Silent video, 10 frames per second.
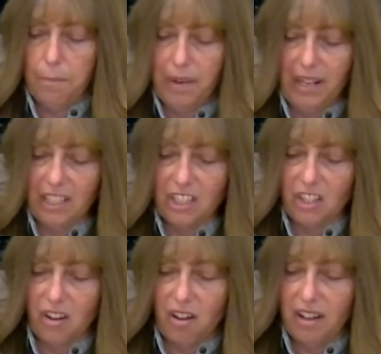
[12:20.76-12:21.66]
But
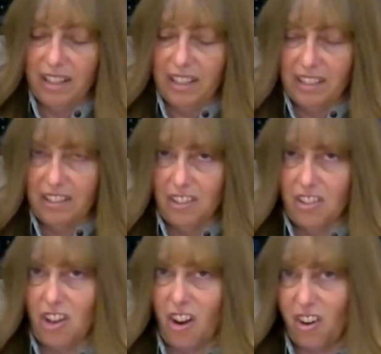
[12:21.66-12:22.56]
it's not
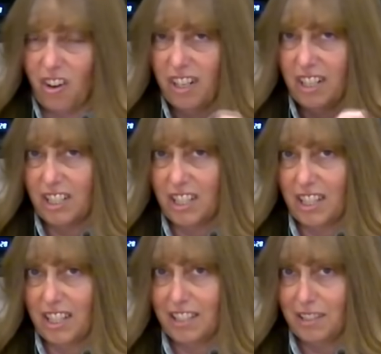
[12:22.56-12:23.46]
turned into
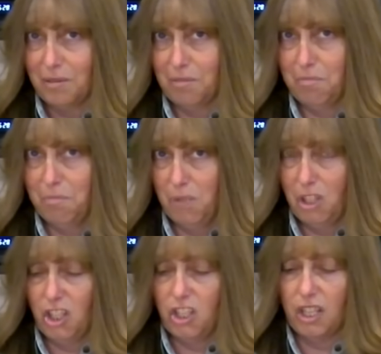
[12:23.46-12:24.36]
this
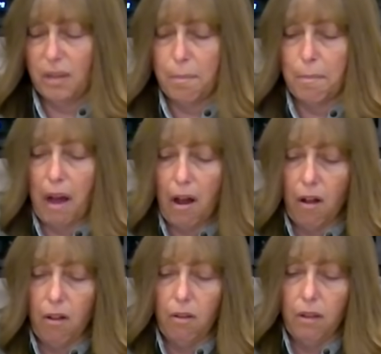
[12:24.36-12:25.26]
mushed up
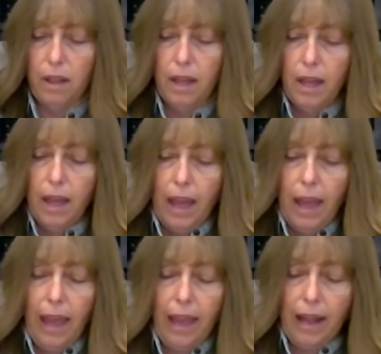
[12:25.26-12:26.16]
ball.
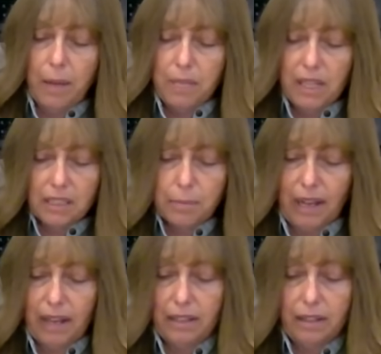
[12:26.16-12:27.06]
And I mix
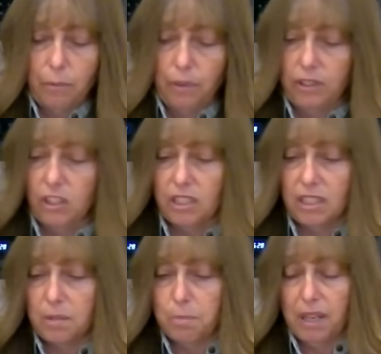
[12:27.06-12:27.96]
mine with
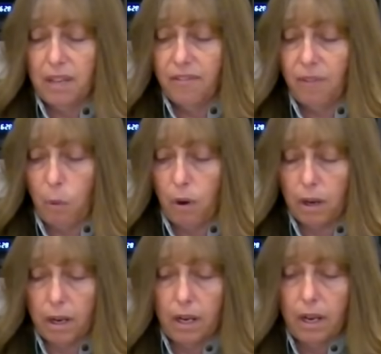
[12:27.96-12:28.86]
just this big
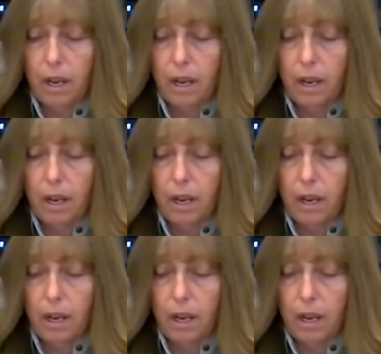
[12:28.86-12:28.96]
fork.